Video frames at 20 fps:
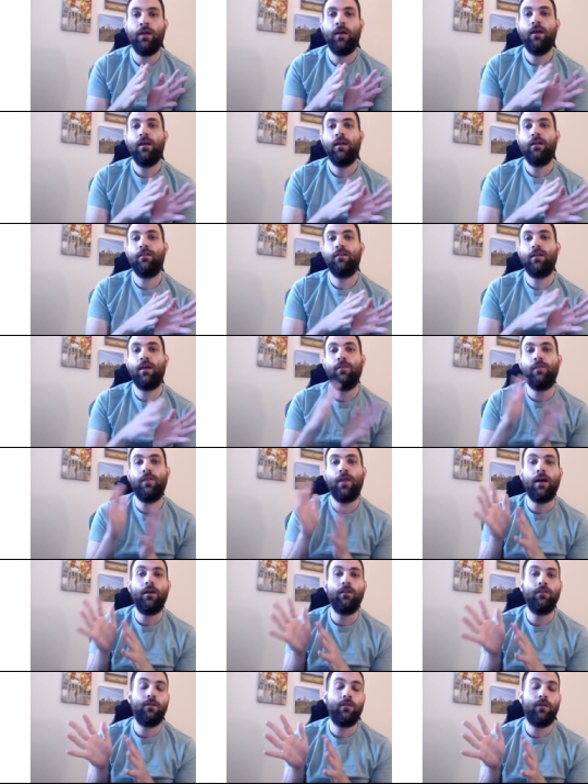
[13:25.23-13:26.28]

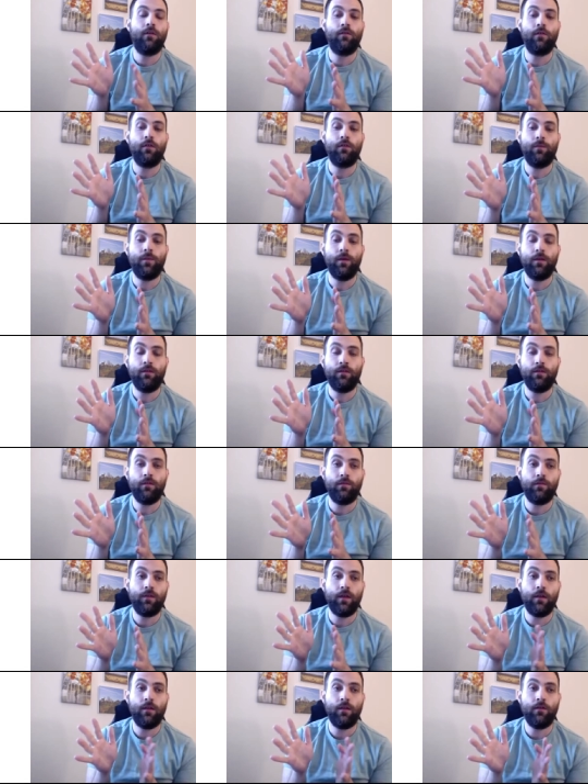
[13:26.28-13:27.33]
10,000 of these pieces of
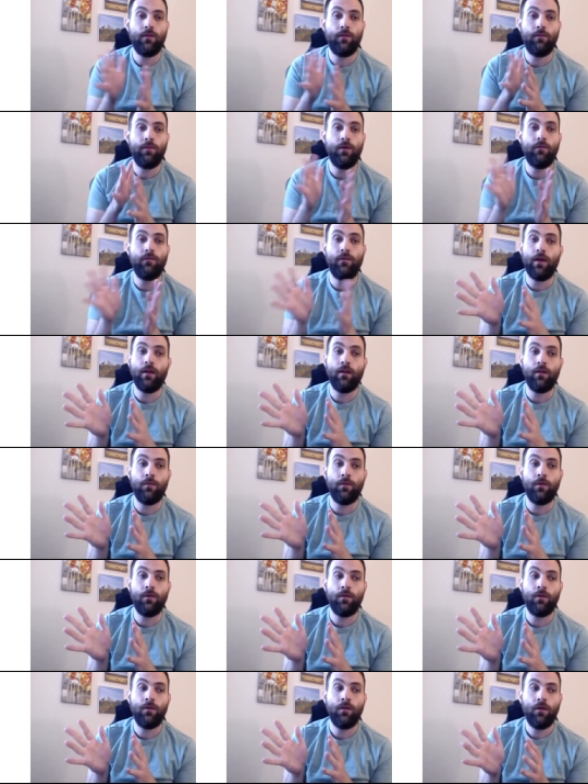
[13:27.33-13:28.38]
data to be
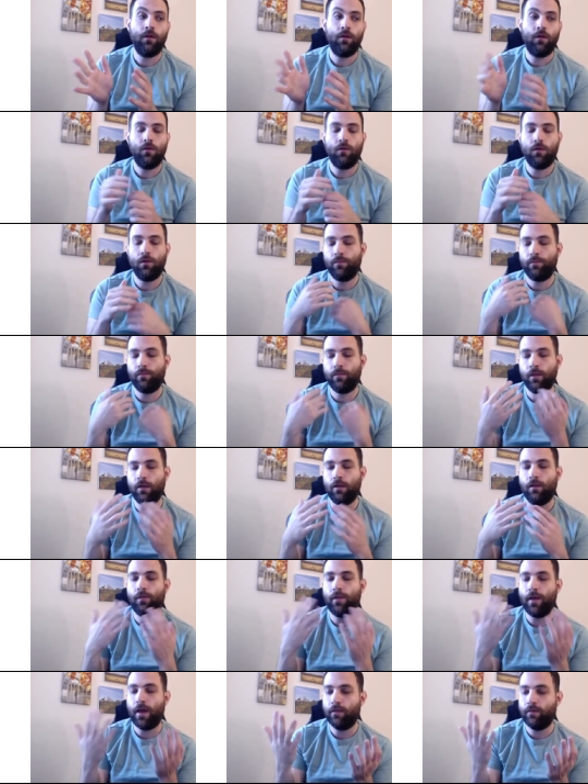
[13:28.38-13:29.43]
available or, you know,
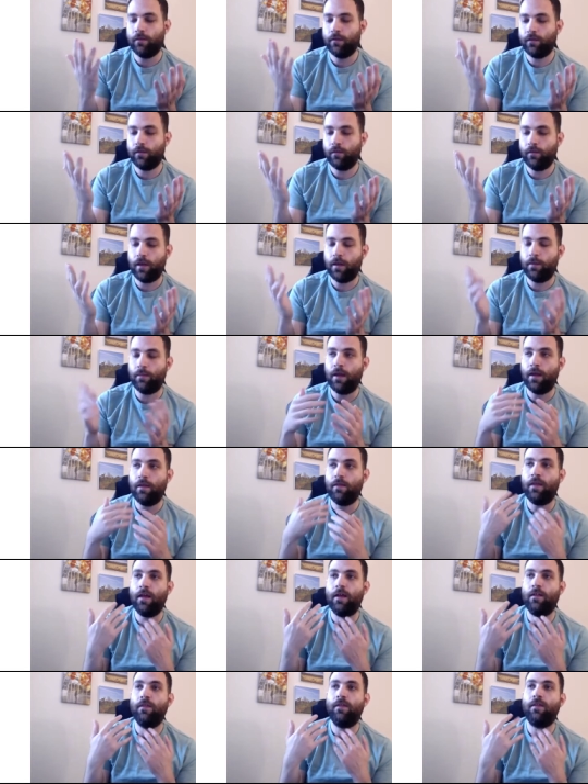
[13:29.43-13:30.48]
thousands of them. And
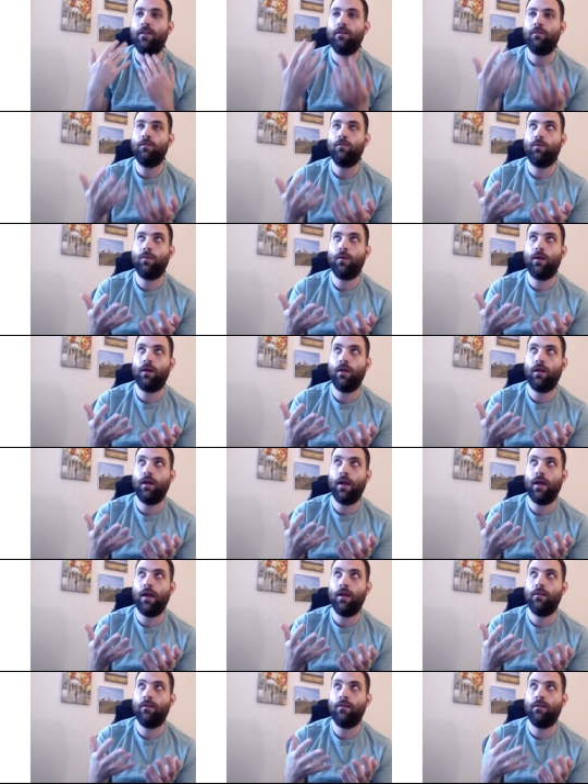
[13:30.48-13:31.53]
then this way,
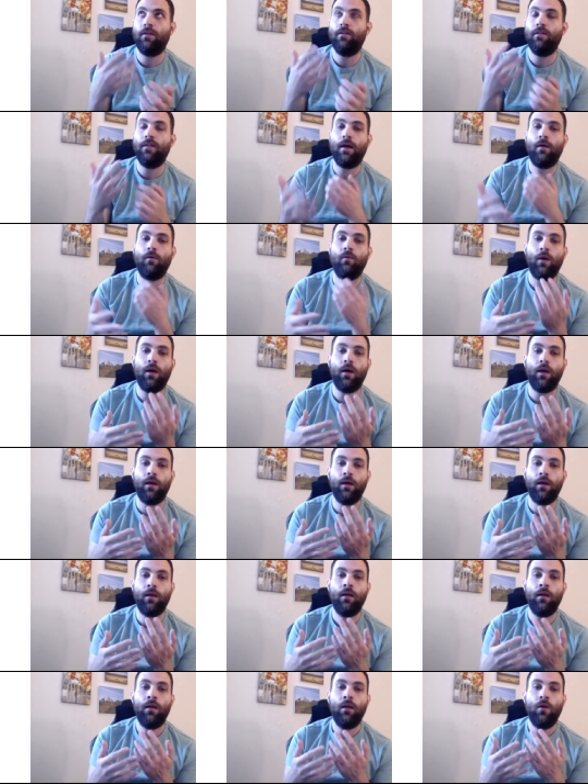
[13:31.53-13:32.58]
and in that
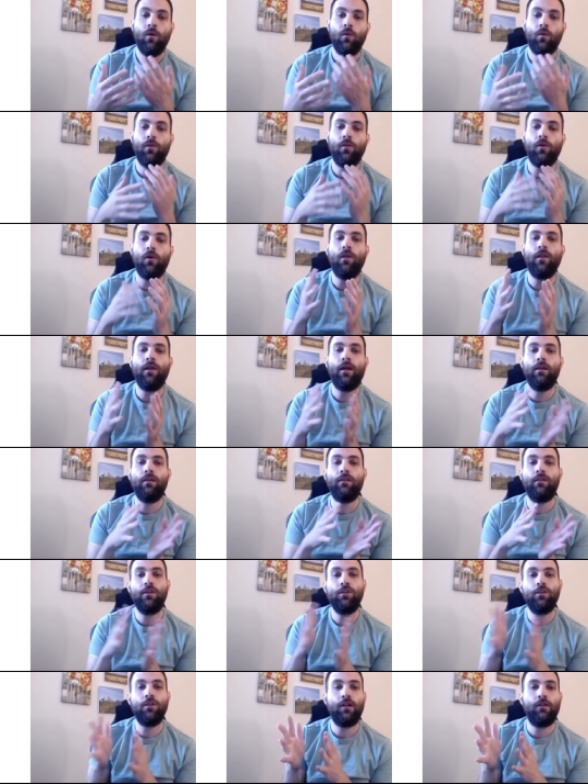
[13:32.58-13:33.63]
way, with all that
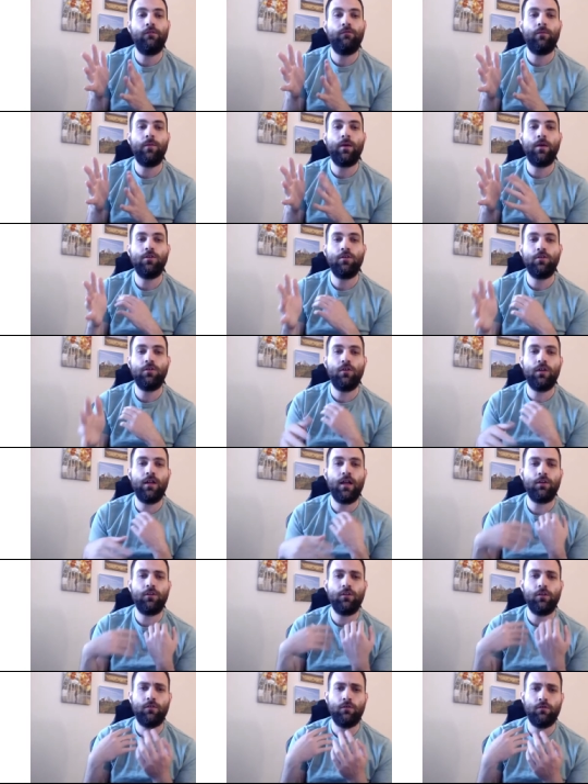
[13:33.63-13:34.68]
additional information, you can
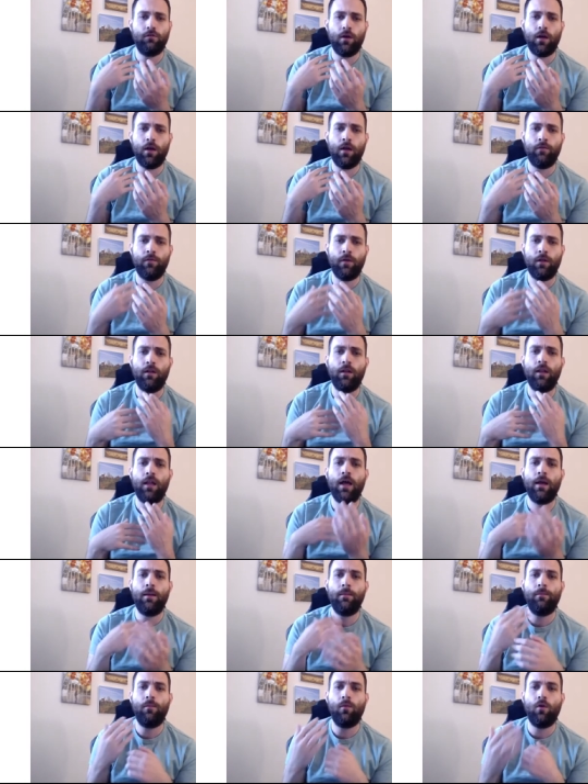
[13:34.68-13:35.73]
actually derive a
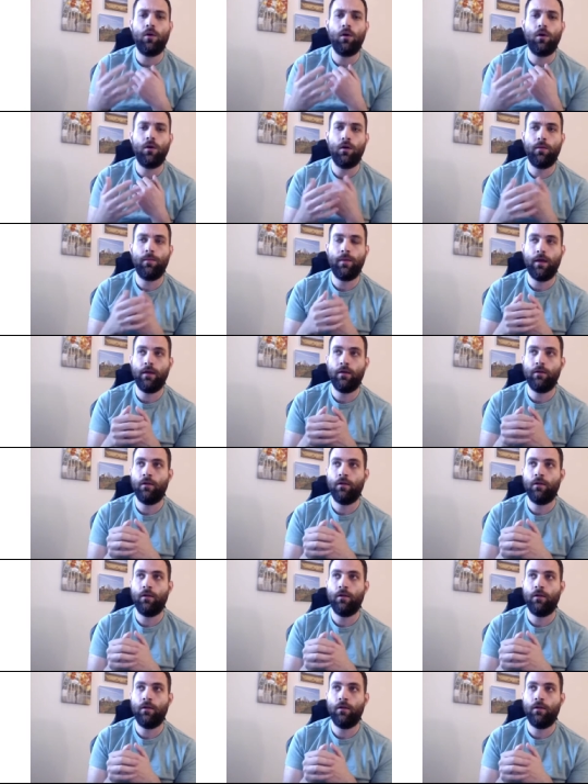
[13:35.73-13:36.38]
lot more about